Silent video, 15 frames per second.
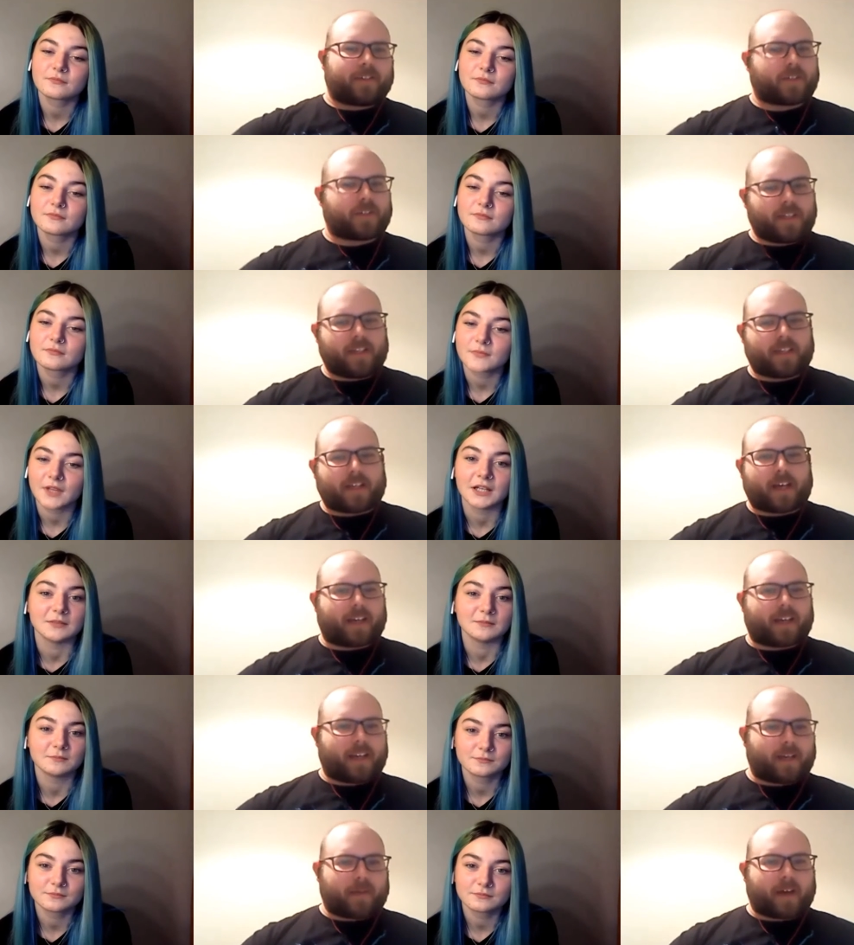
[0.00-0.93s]
Speaker 1: So you need
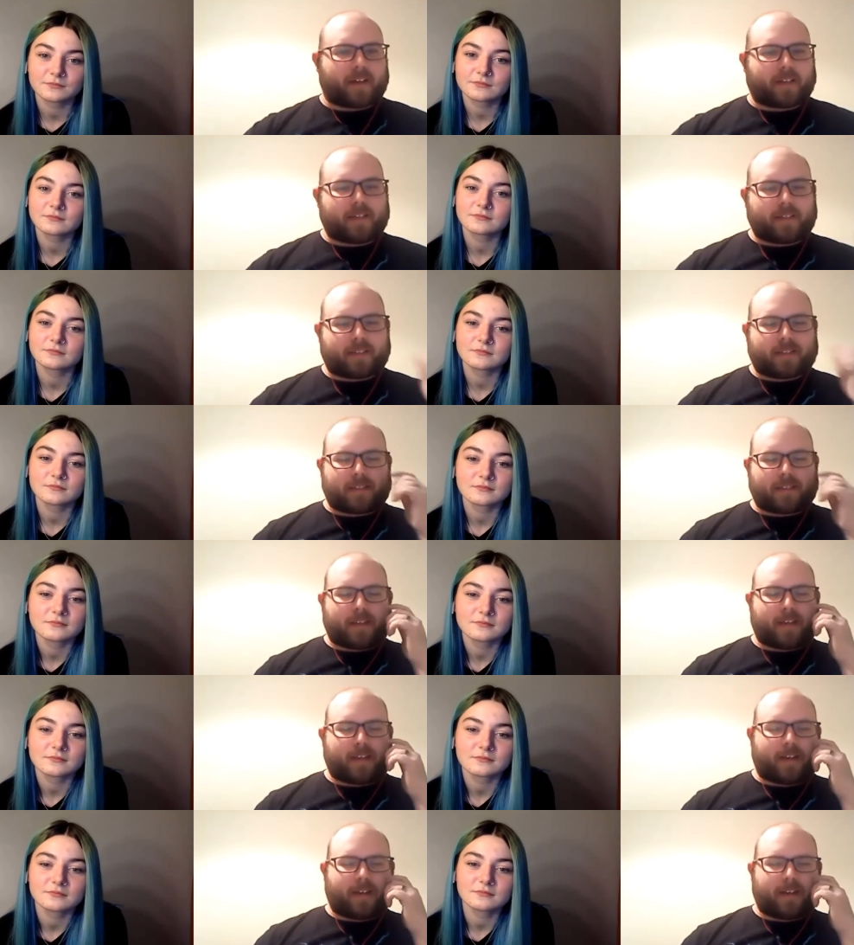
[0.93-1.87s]
that kind of balance
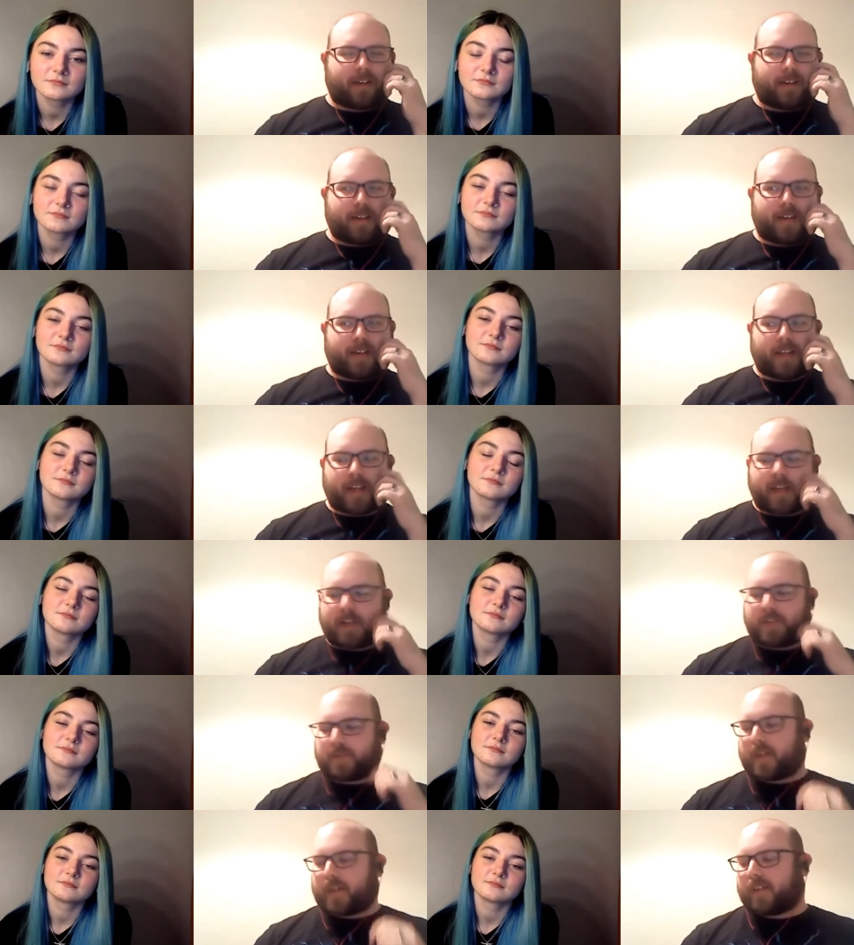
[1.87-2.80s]
in
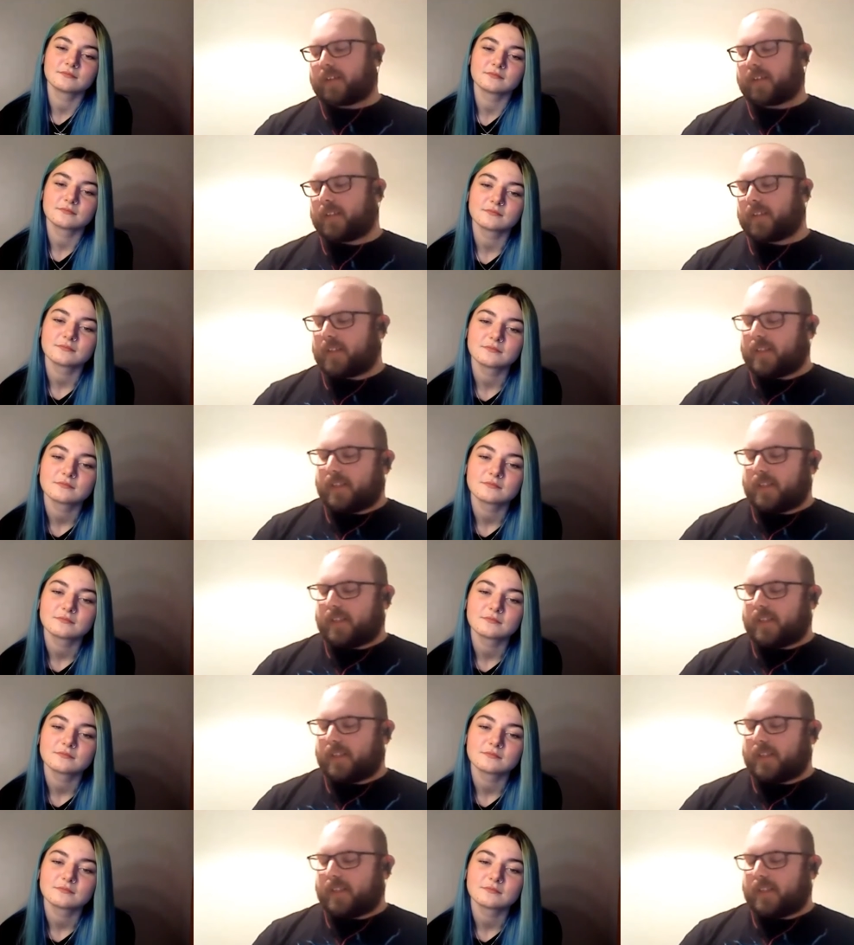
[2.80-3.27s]
that as well.